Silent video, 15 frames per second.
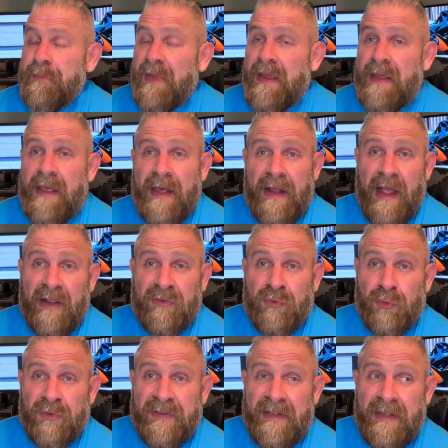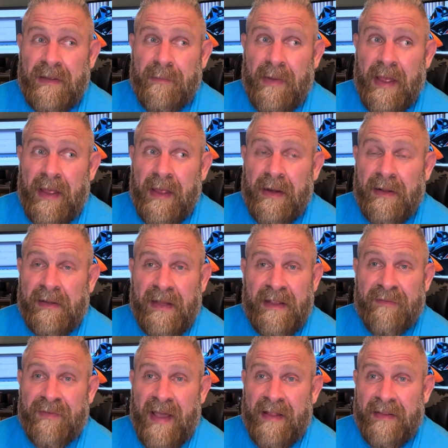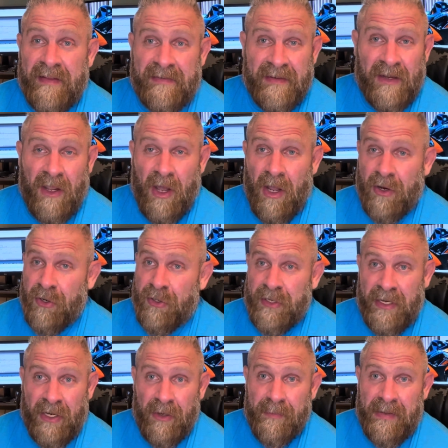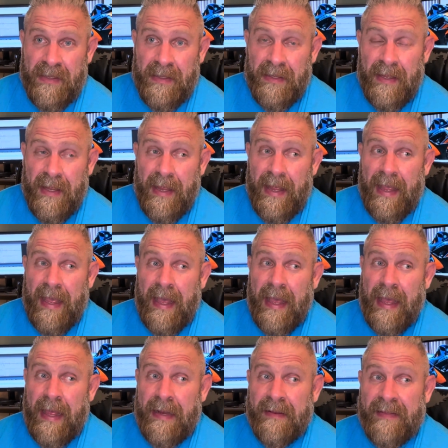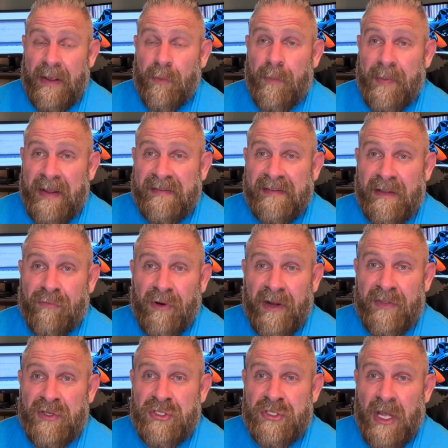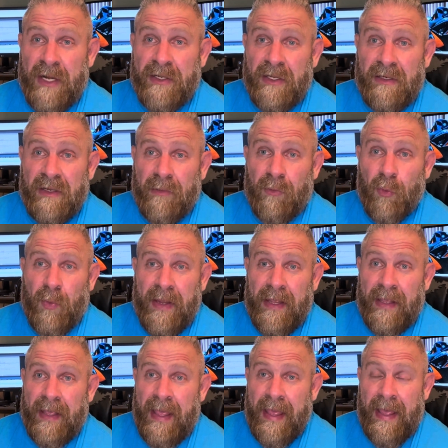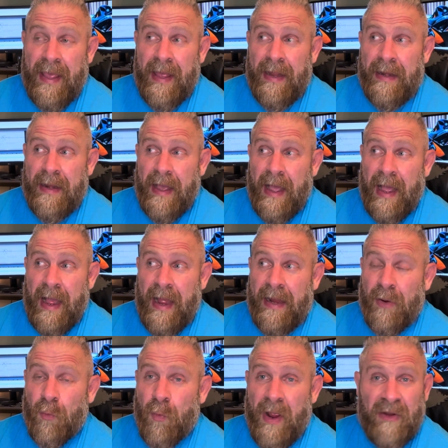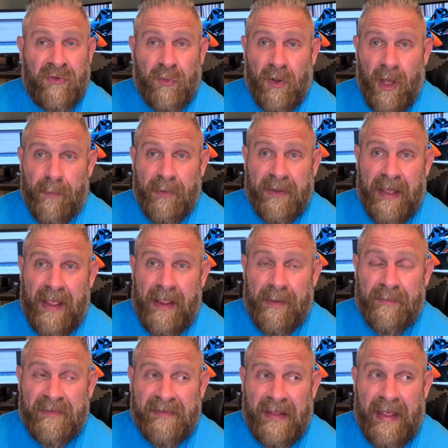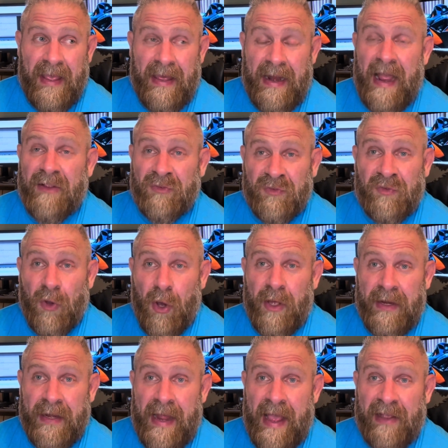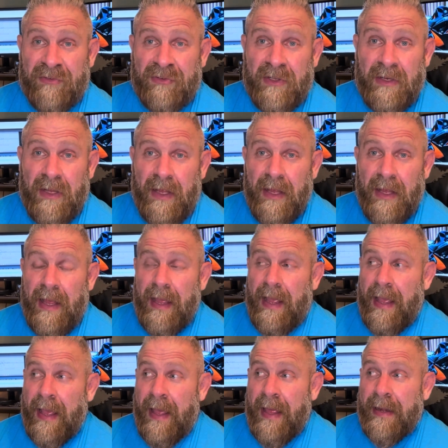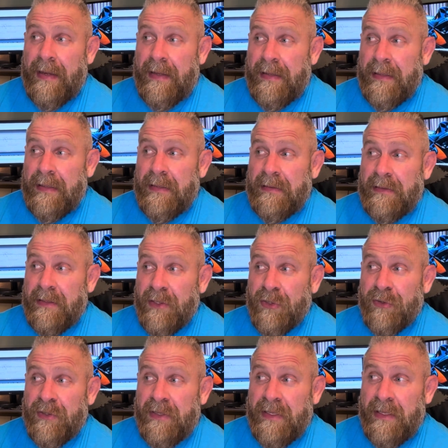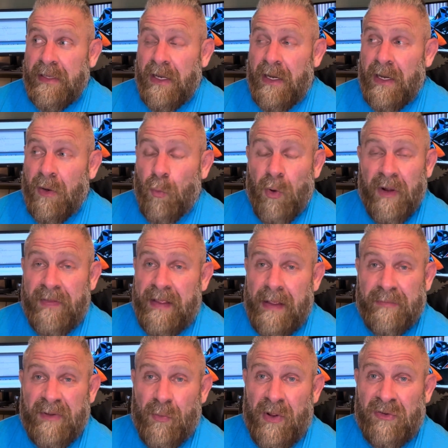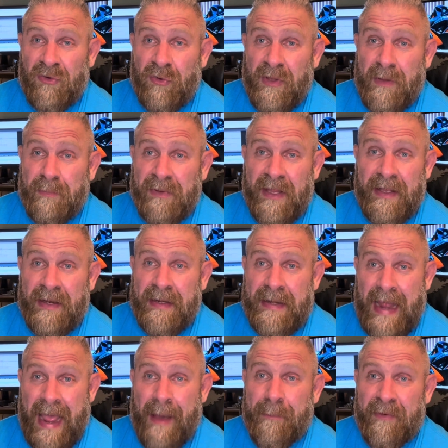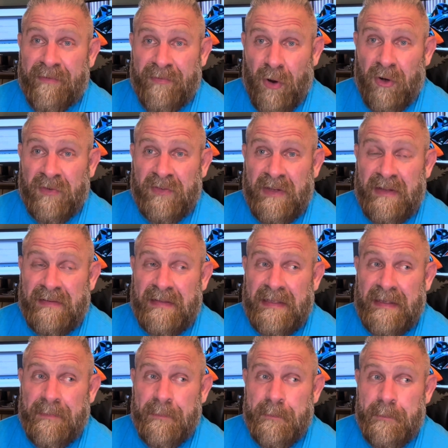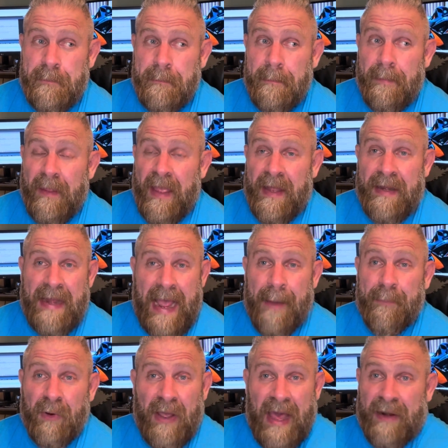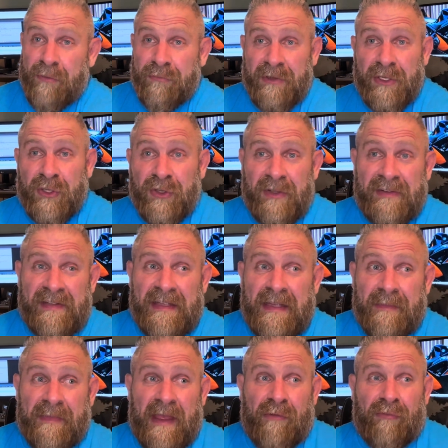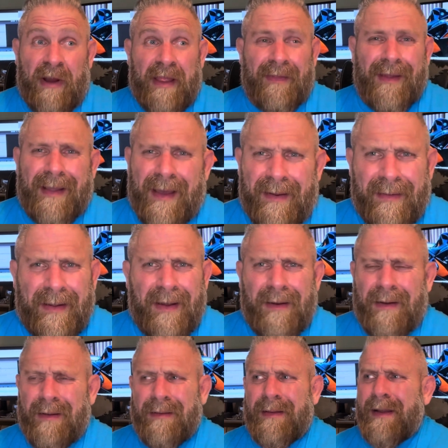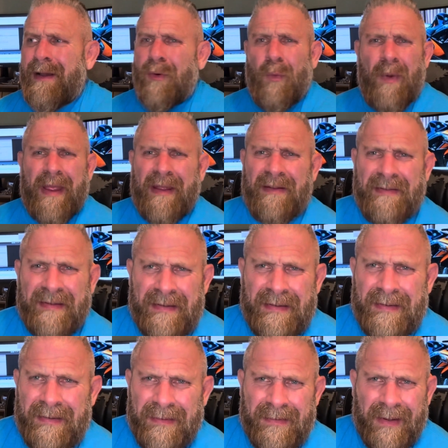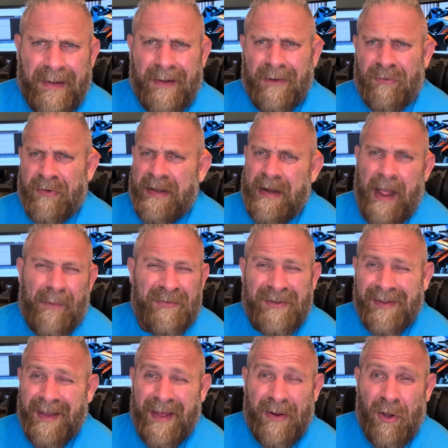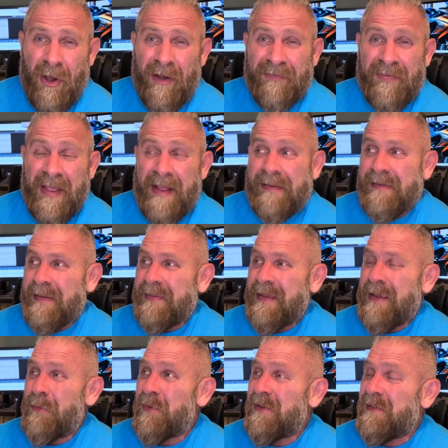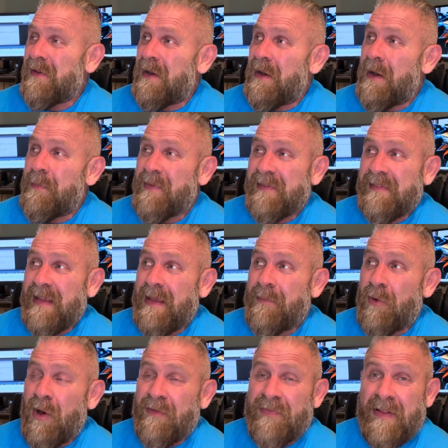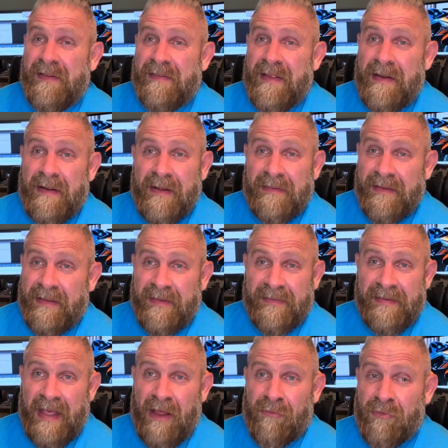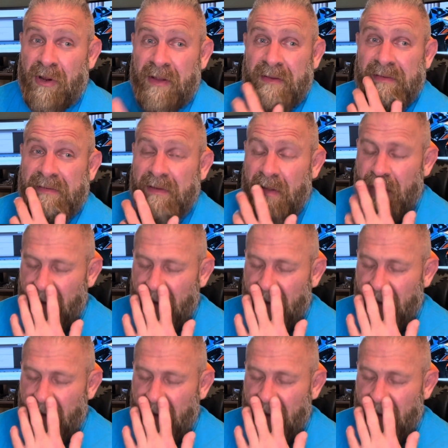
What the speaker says: He had a high school team in Clayton Valley that's in Concord near me. And they were basically running the shotgun double wing. And I went to a couple games and I saw it in action. And he literally, one of the games I went to, he played a Napa varsity team. And Napa had a really good team. They ran like kind of like a wing tee, like a read option kind of offense. I think it was the same offense that De La Salle runs.